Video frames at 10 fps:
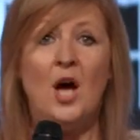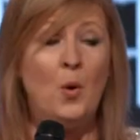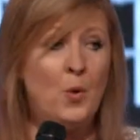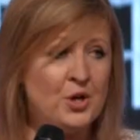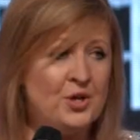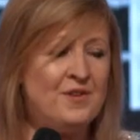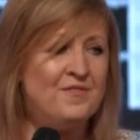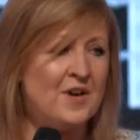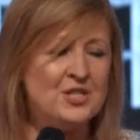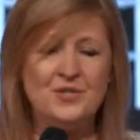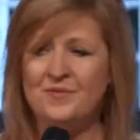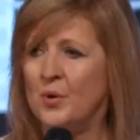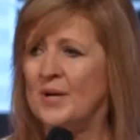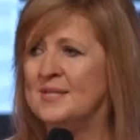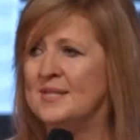I want you to find your
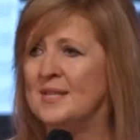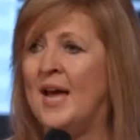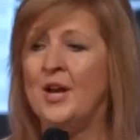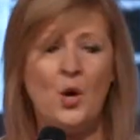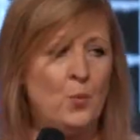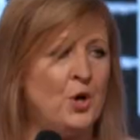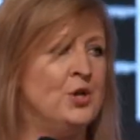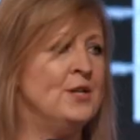voice and I want